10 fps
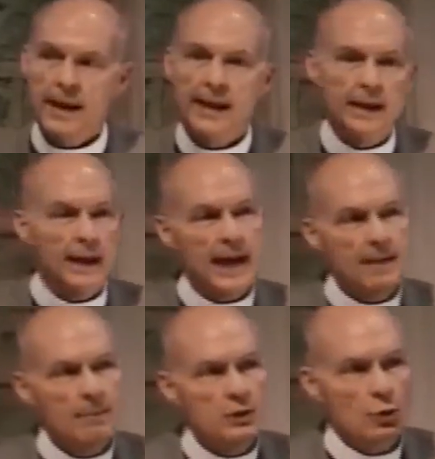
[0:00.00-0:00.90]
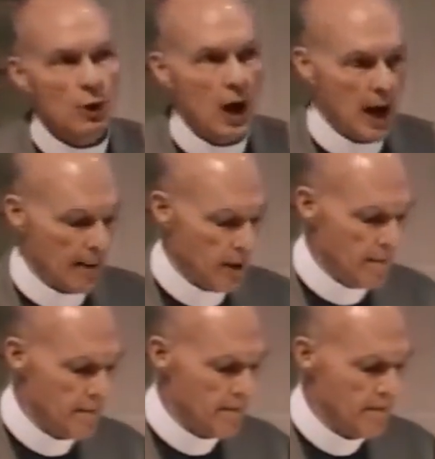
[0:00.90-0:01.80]
in Les
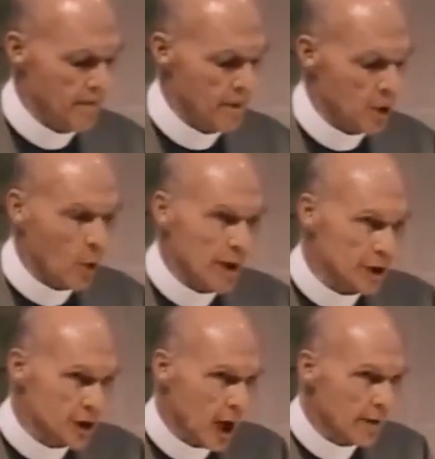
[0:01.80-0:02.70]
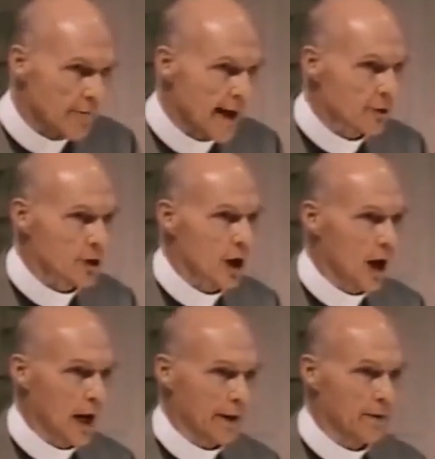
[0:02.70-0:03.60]
Miserables, when Jean
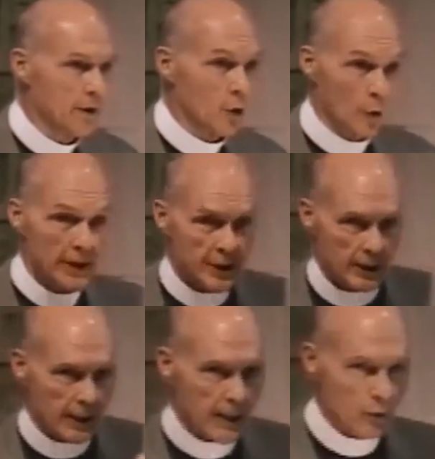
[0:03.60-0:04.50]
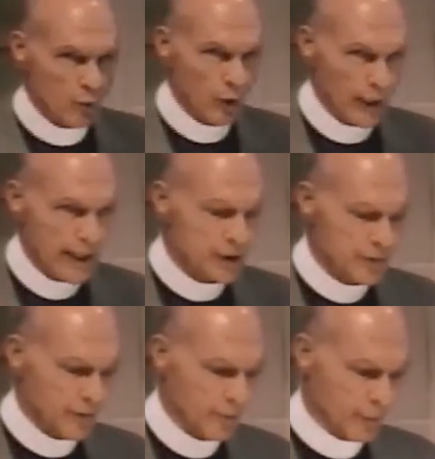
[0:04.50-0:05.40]
Valjean, recently
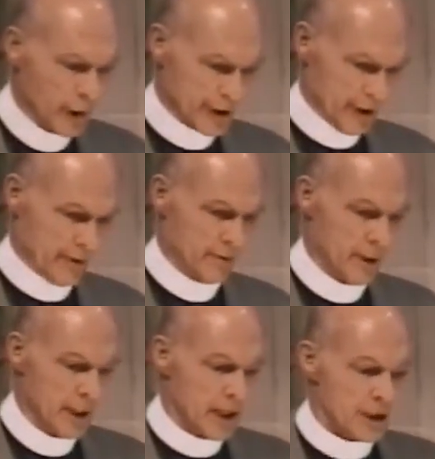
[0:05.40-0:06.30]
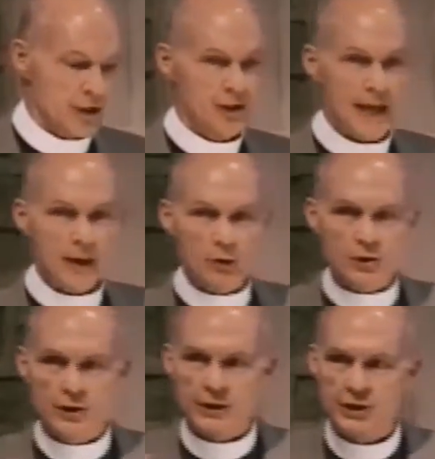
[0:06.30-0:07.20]
released from prison,
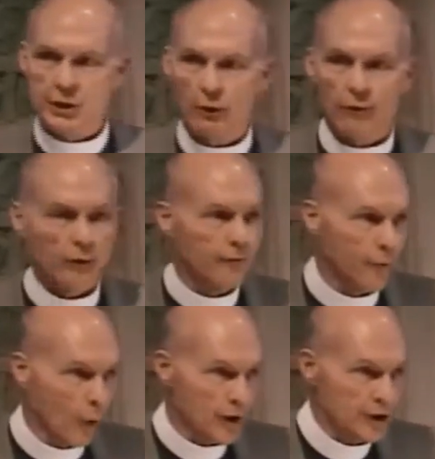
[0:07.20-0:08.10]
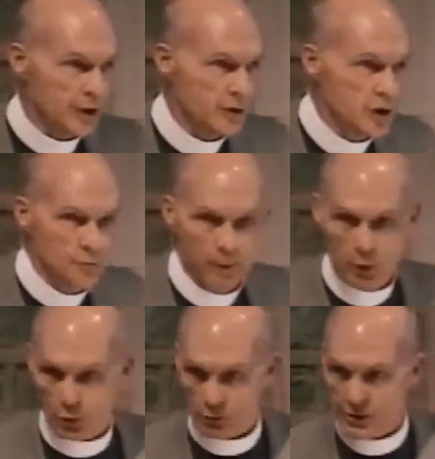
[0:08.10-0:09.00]
steals the silver forks and
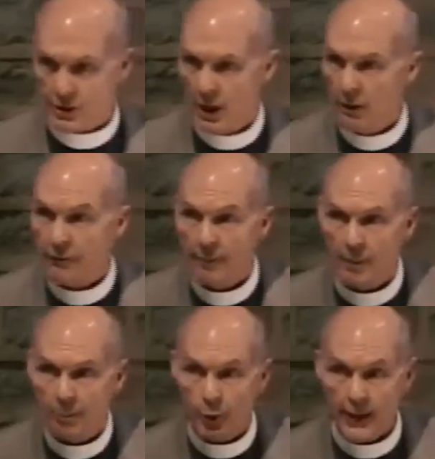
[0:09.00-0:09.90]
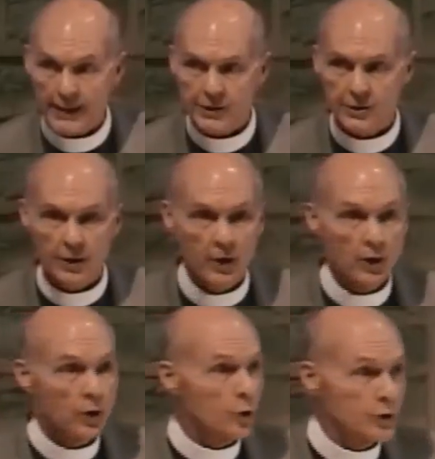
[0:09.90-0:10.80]
spoons from the priest
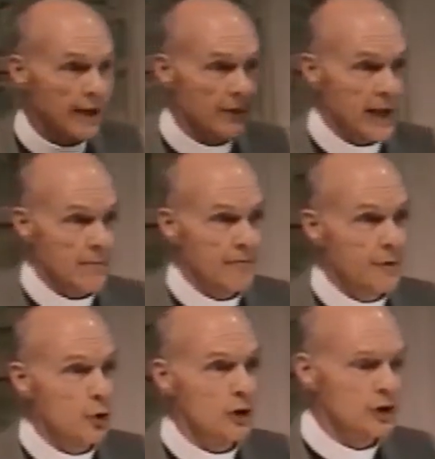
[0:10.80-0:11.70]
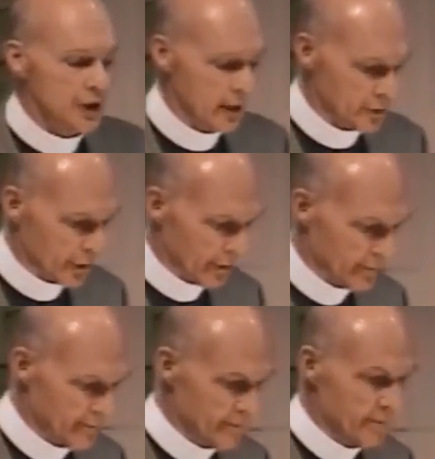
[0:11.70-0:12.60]
who's given him food and shelter.
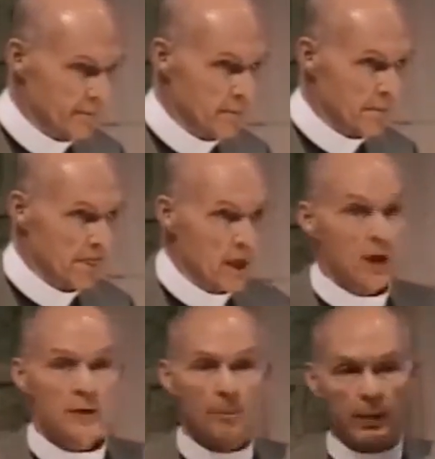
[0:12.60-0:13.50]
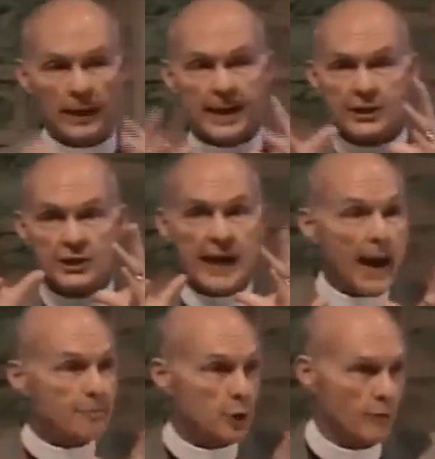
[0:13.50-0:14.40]
The police
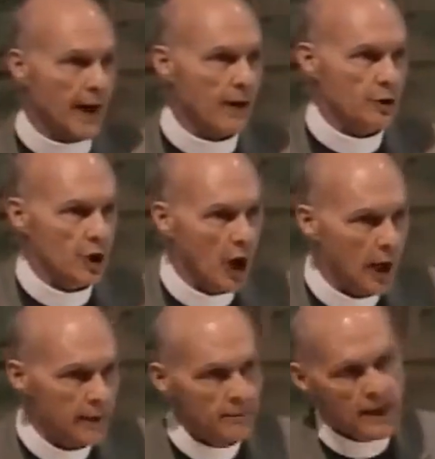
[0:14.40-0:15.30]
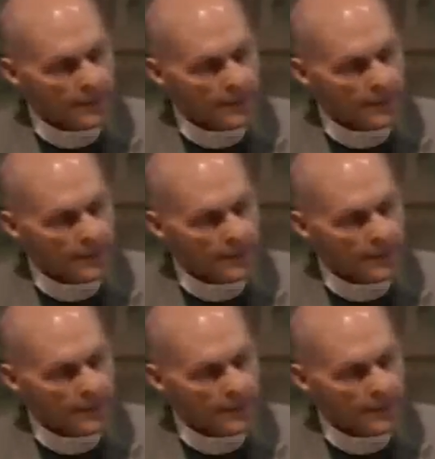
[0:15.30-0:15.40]
capture Valjean,